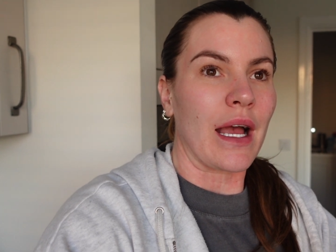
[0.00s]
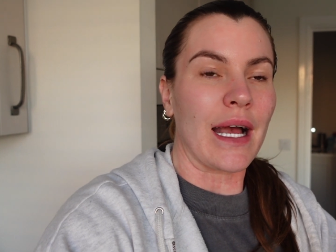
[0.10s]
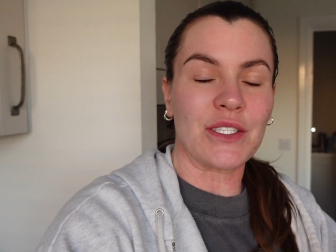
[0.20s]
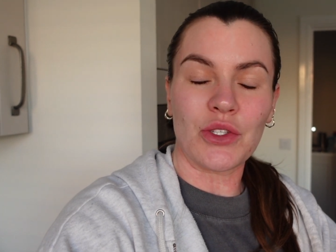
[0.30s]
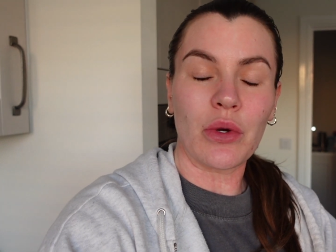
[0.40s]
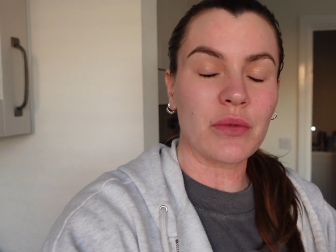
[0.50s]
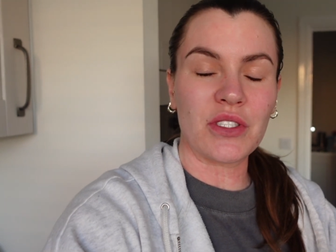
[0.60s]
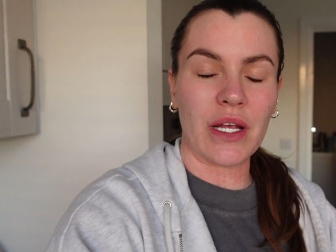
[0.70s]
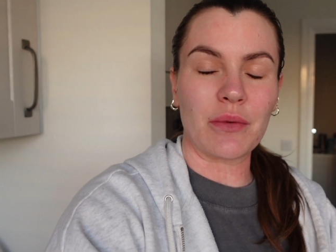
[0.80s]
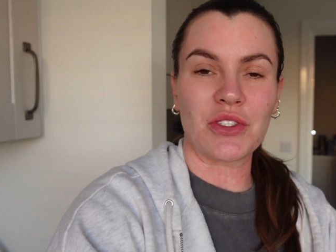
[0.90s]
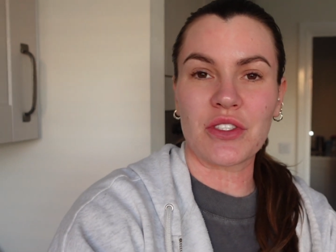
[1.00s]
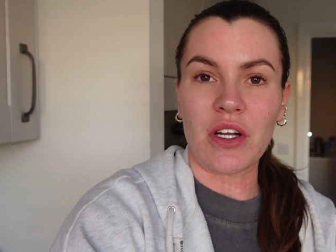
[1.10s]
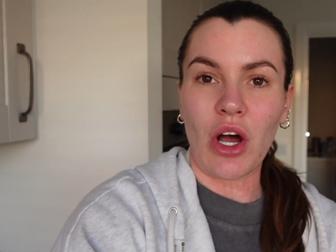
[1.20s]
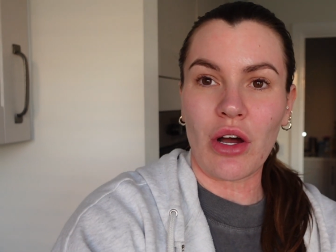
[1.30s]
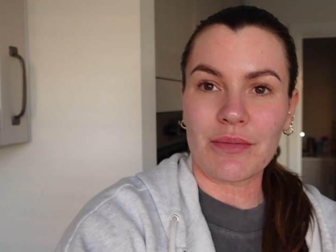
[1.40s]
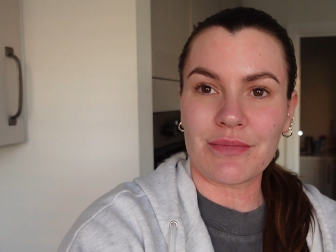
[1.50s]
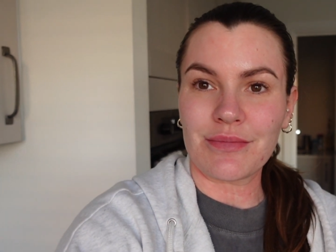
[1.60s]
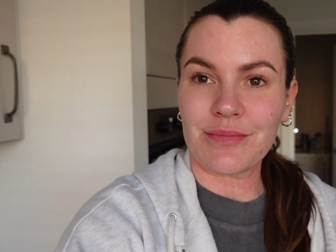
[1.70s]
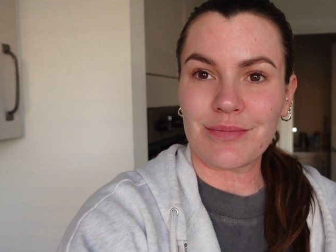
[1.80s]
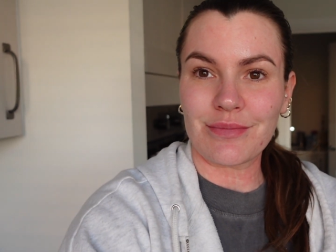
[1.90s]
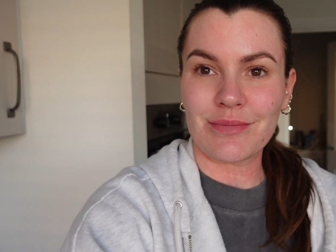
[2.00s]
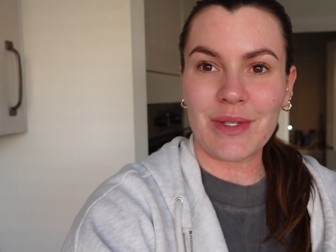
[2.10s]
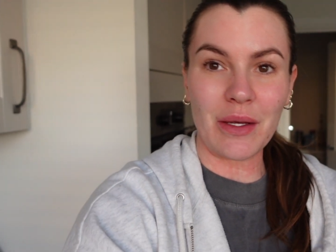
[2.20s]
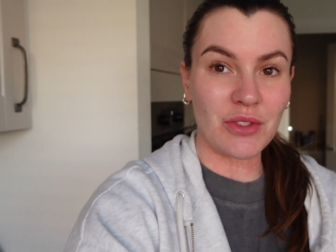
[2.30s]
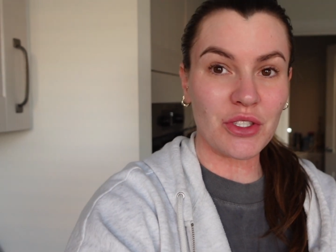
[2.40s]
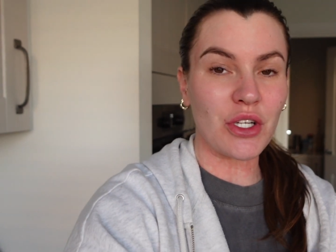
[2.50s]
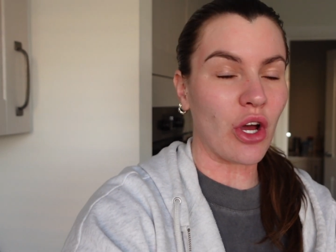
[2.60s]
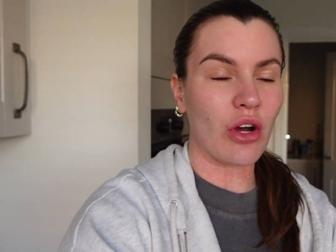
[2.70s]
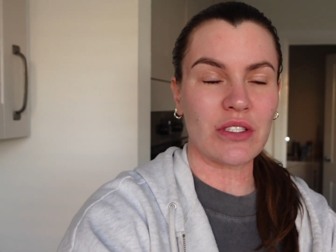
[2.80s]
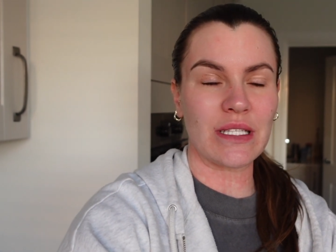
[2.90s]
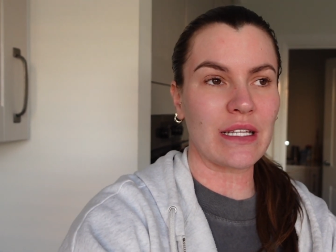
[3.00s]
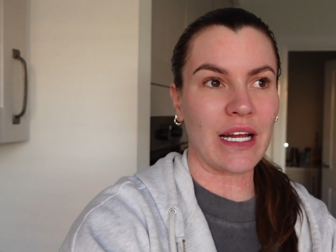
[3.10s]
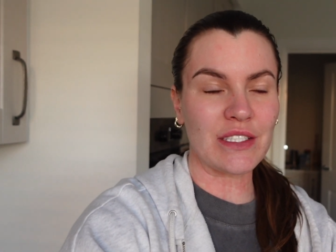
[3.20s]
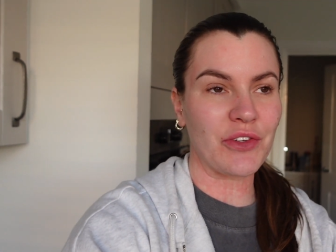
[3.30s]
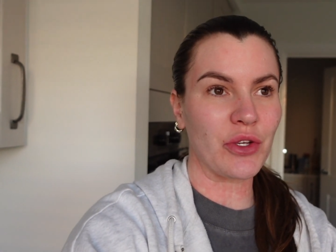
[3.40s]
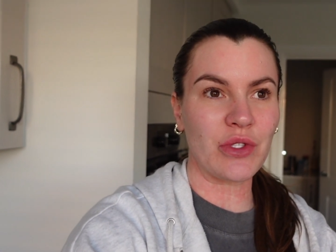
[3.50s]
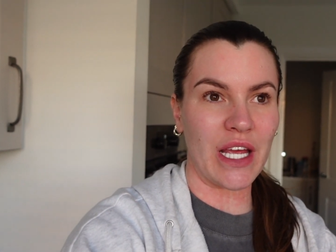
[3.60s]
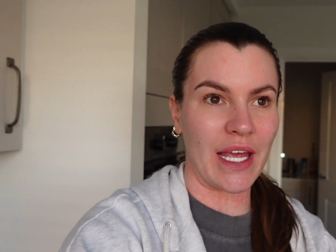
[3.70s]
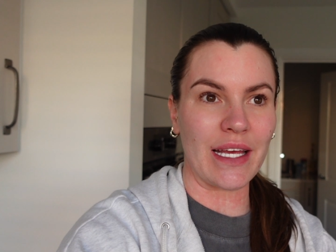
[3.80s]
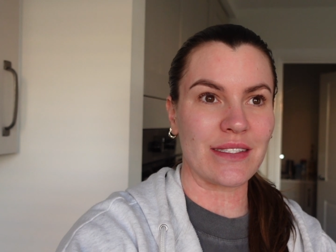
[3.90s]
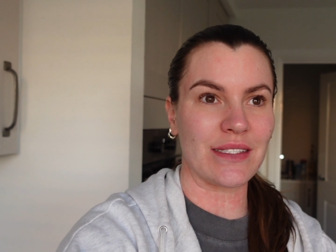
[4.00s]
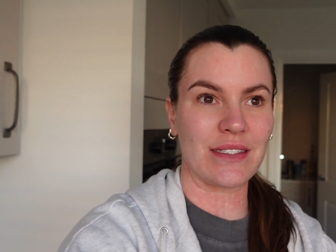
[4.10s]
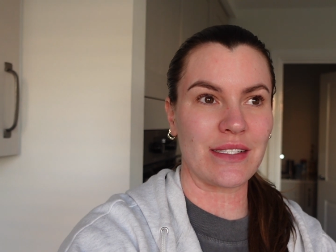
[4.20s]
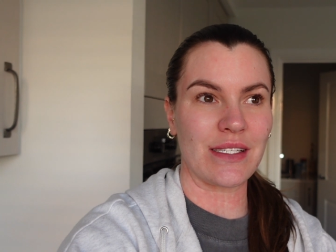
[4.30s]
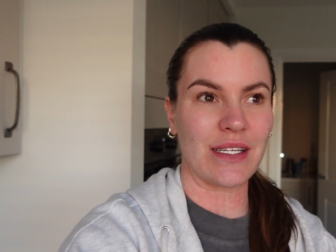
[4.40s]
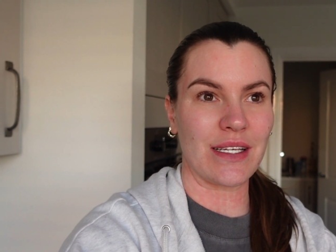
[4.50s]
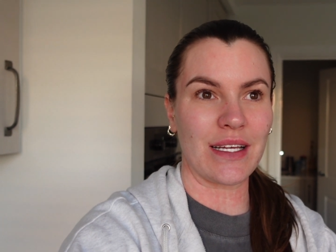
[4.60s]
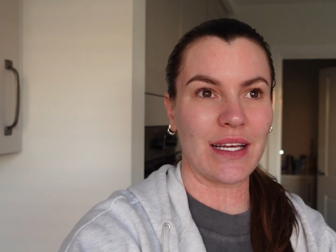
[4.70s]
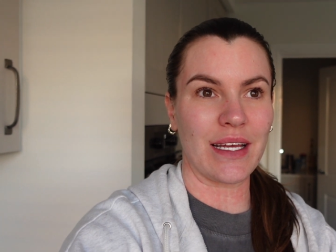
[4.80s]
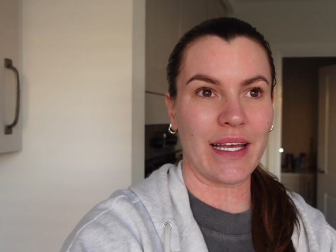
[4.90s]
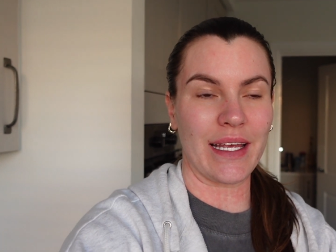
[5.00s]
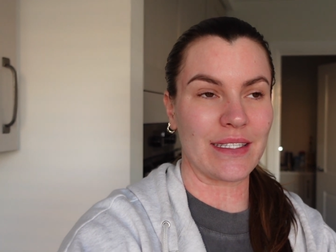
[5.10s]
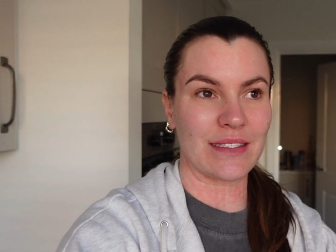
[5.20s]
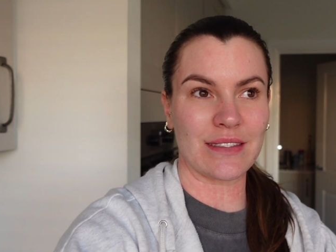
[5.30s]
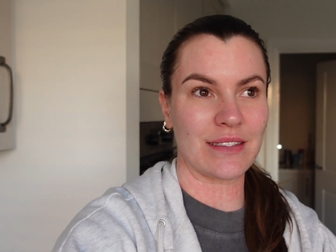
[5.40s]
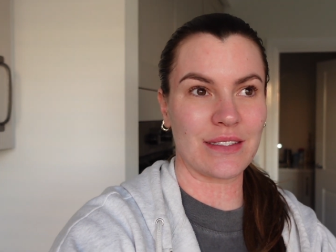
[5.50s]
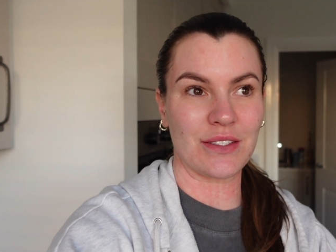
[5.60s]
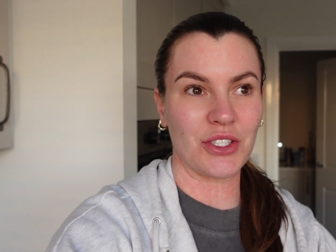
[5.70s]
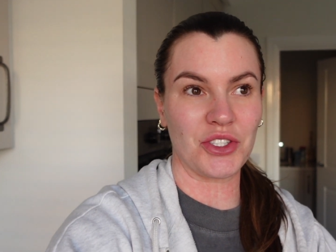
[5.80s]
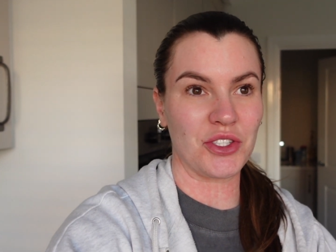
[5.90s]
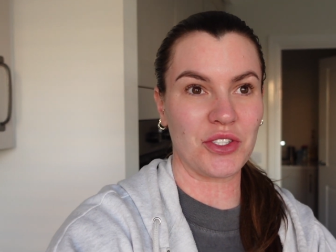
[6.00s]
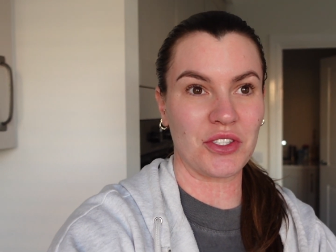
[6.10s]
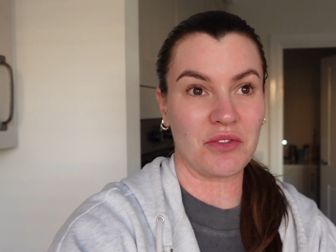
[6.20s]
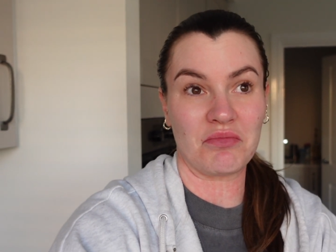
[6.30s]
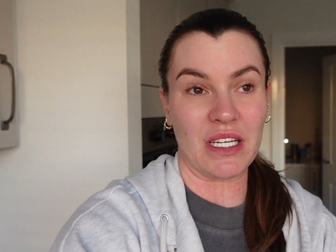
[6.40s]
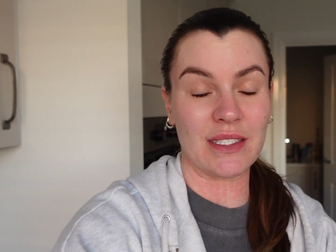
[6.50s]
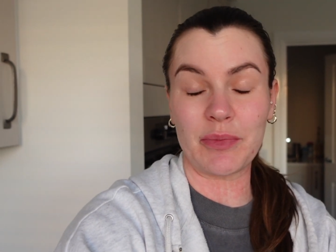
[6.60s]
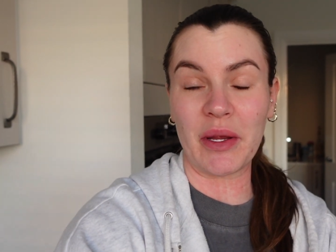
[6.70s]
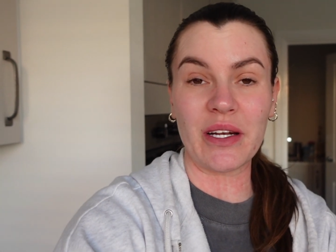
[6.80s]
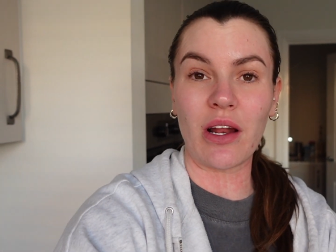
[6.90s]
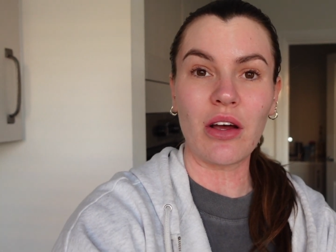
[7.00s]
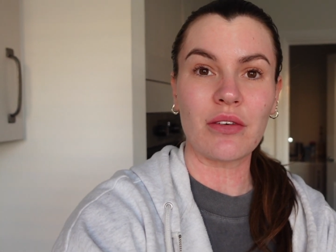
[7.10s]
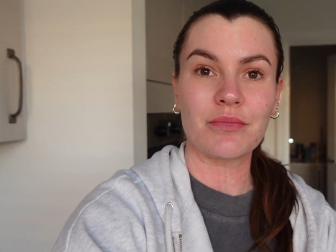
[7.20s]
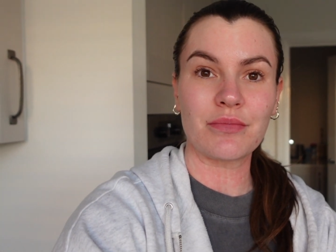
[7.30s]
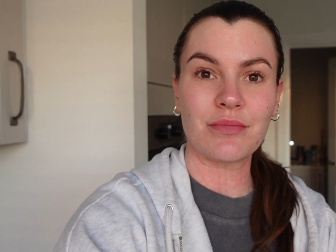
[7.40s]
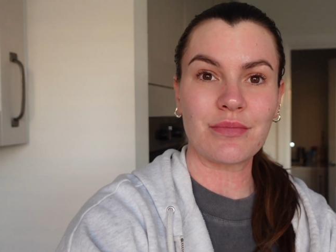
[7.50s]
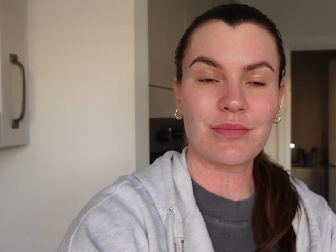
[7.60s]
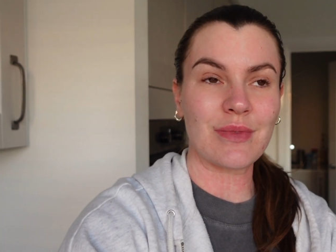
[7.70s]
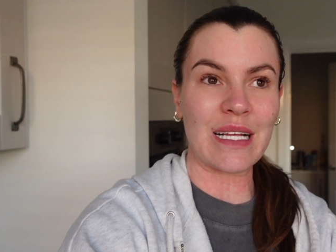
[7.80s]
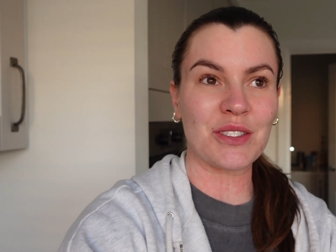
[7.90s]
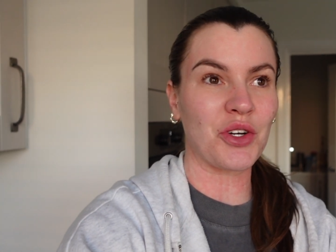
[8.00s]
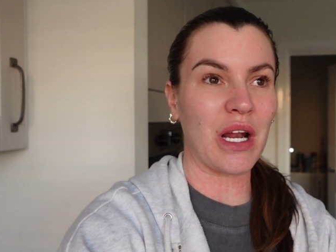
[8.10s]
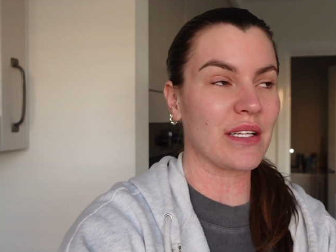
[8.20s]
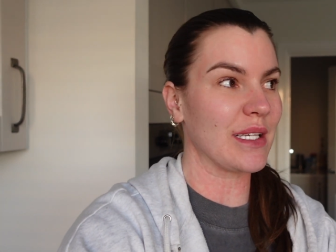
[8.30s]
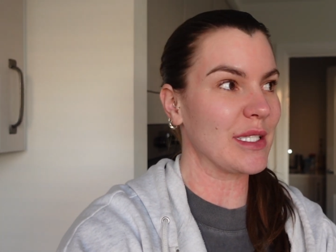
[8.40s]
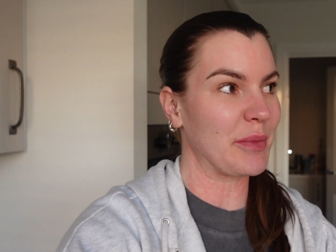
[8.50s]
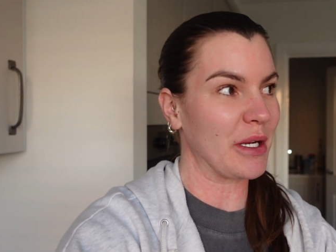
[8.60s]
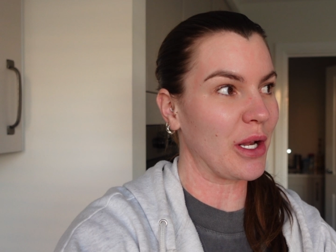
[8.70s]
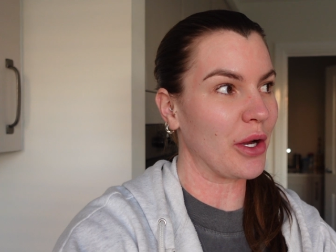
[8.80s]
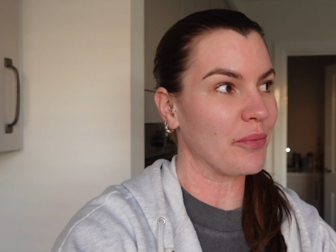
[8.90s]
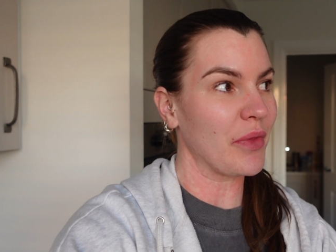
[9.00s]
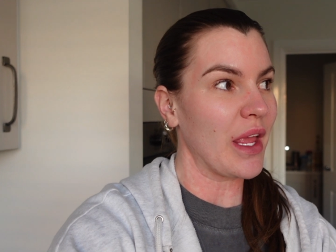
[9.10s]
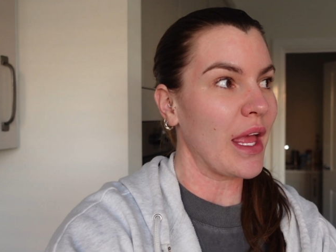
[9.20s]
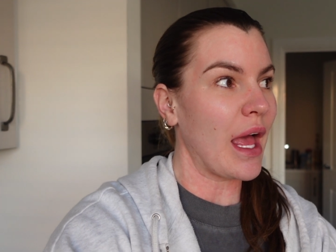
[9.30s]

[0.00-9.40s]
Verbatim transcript: I don't know. It was it was just a lot. It was just a lot. Honestly, the last few days, it's just it's been a lot. That's all I'd say. It's been a lot.